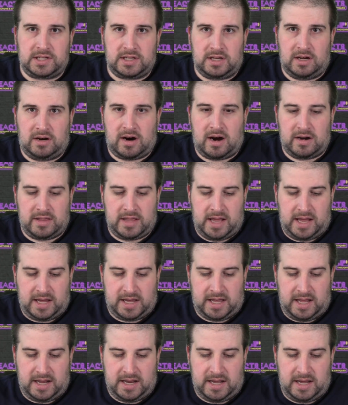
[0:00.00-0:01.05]

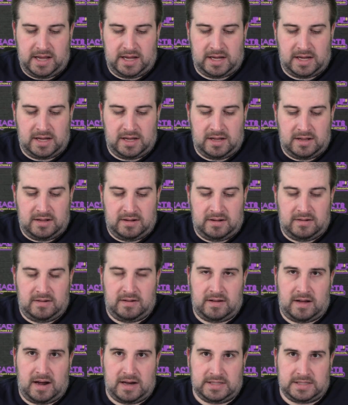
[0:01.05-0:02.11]

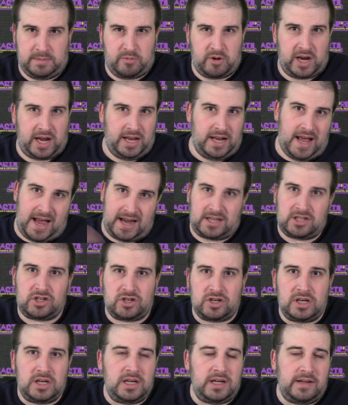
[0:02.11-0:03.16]
Is he bringing
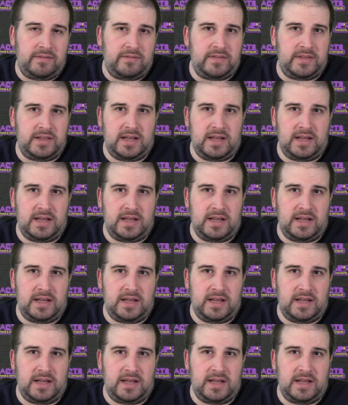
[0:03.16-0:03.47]
extra